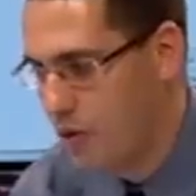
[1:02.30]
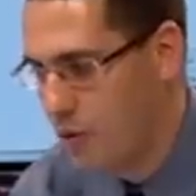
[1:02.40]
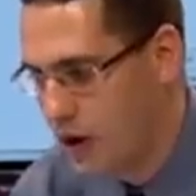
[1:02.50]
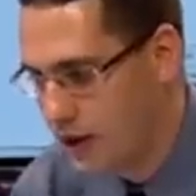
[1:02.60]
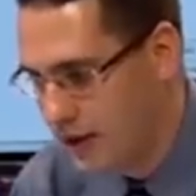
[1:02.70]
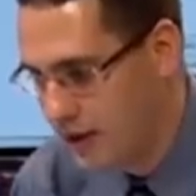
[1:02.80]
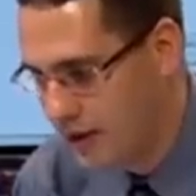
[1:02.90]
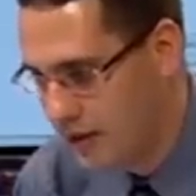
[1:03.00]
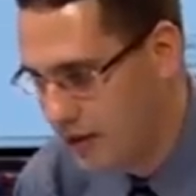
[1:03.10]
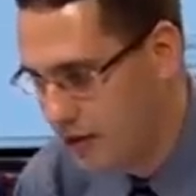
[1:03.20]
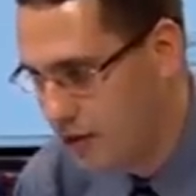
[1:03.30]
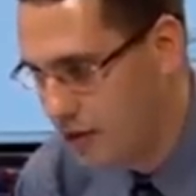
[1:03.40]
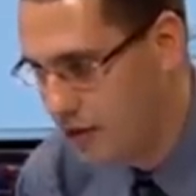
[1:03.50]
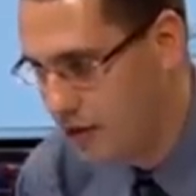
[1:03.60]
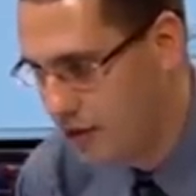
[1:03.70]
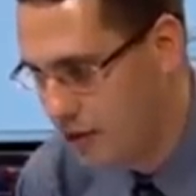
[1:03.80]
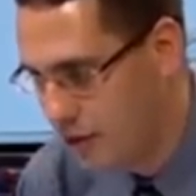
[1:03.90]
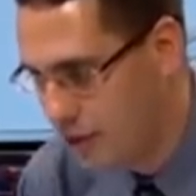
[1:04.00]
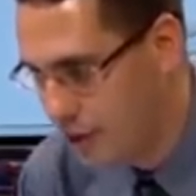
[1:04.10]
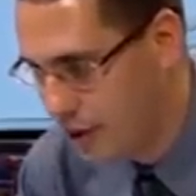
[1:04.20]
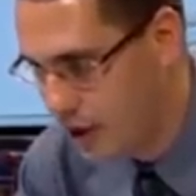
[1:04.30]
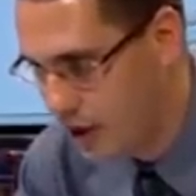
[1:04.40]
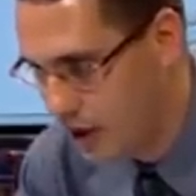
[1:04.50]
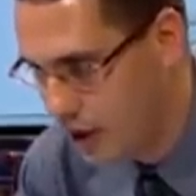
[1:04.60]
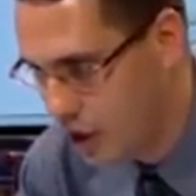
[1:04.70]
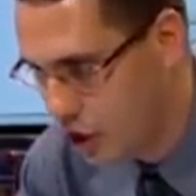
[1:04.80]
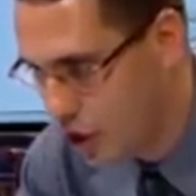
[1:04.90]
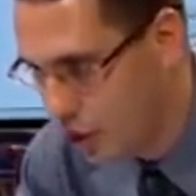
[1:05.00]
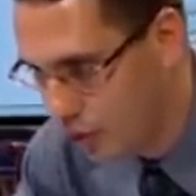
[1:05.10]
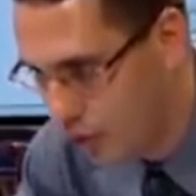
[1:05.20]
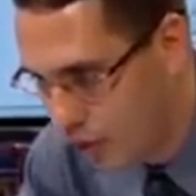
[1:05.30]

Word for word: One, two, three, go.